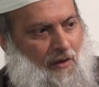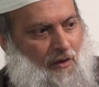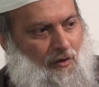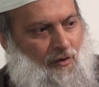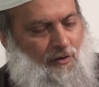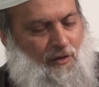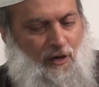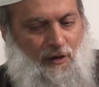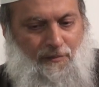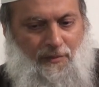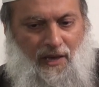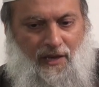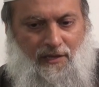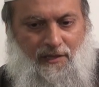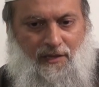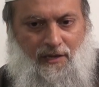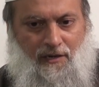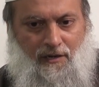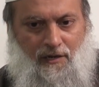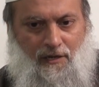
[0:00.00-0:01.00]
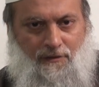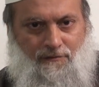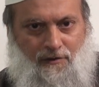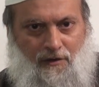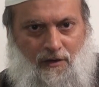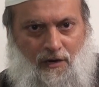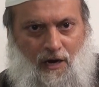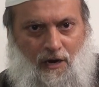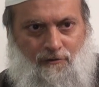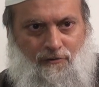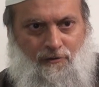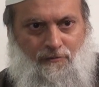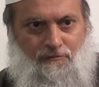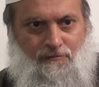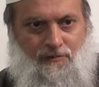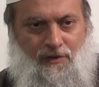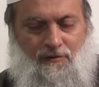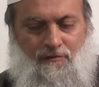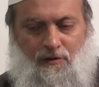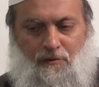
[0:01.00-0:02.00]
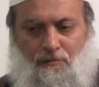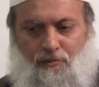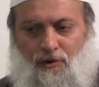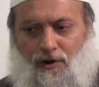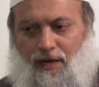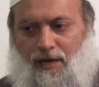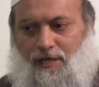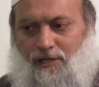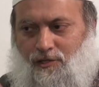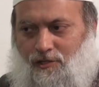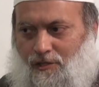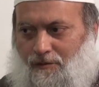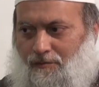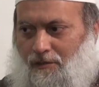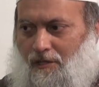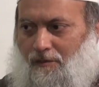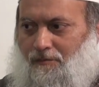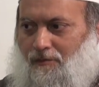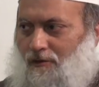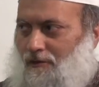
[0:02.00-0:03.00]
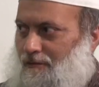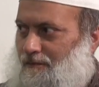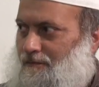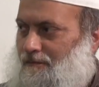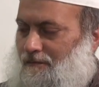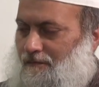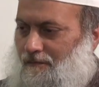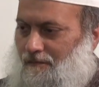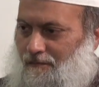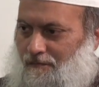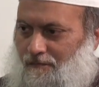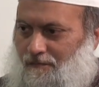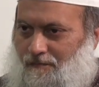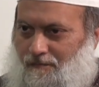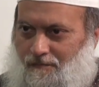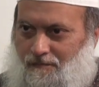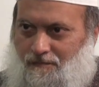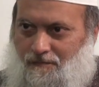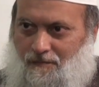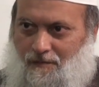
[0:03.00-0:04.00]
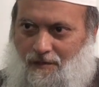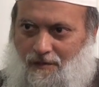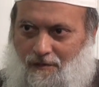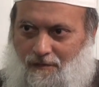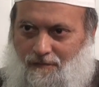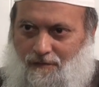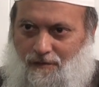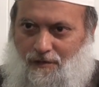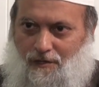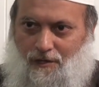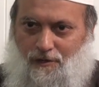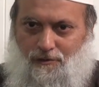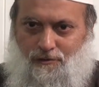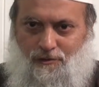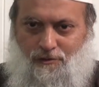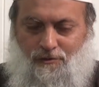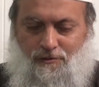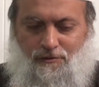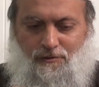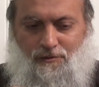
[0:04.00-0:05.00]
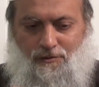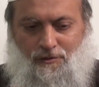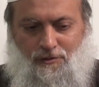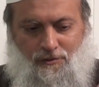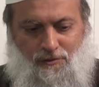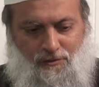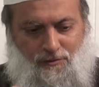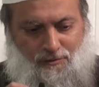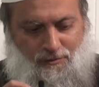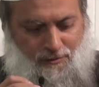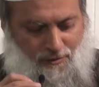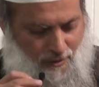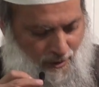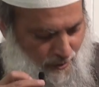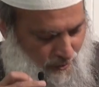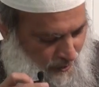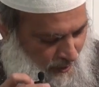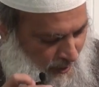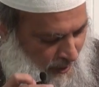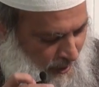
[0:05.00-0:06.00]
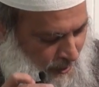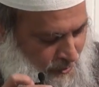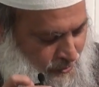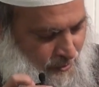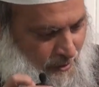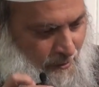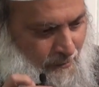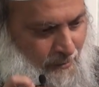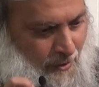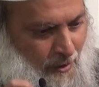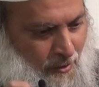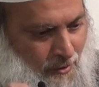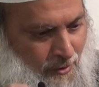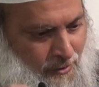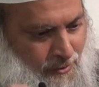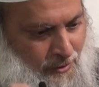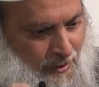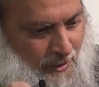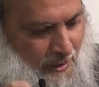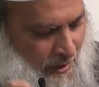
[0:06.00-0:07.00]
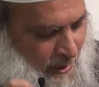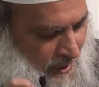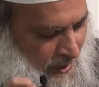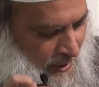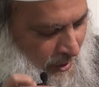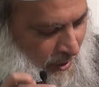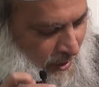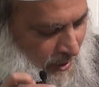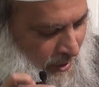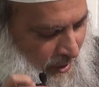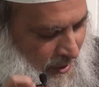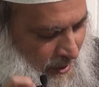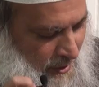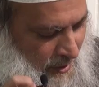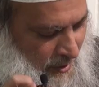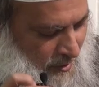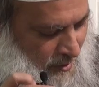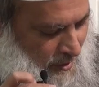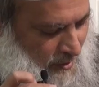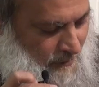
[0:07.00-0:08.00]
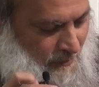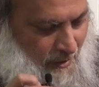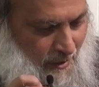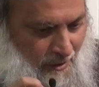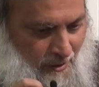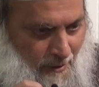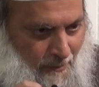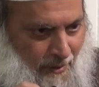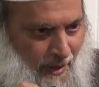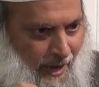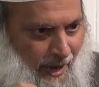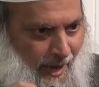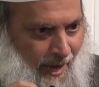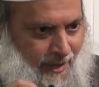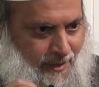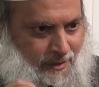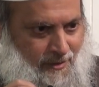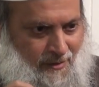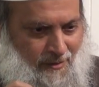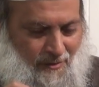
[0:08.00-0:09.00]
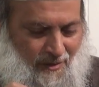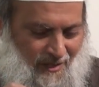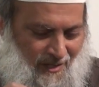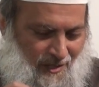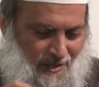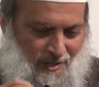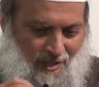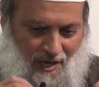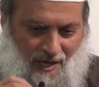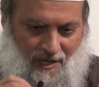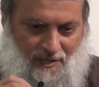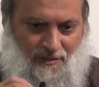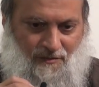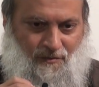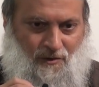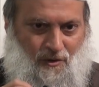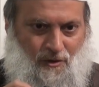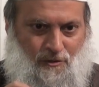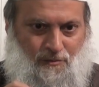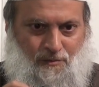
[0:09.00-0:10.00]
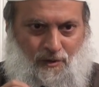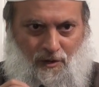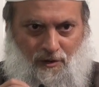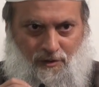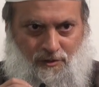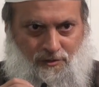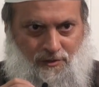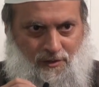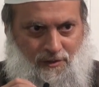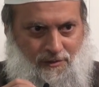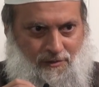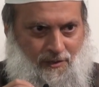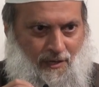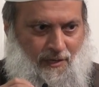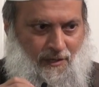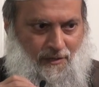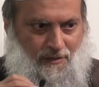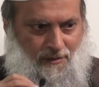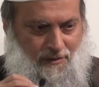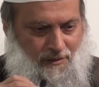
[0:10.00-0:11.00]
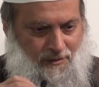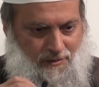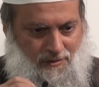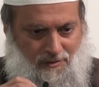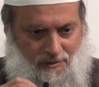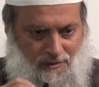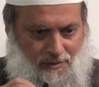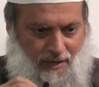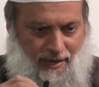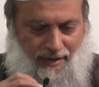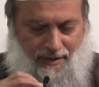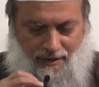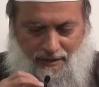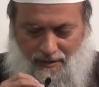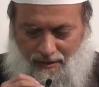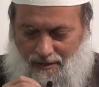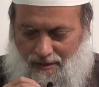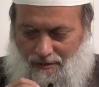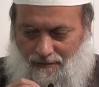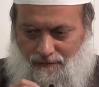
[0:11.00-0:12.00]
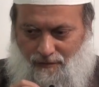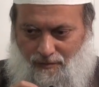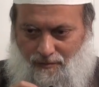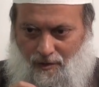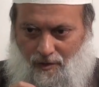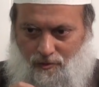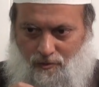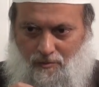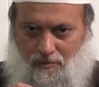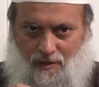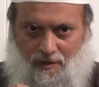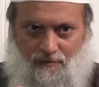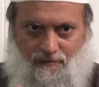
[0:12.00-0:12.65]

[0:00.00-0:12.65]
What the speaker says: You know, they make their living off of giving praise to people. For those who know the history of poetry, you know, even in the past. I mean, these days, of course, poetry is like, it's dead for most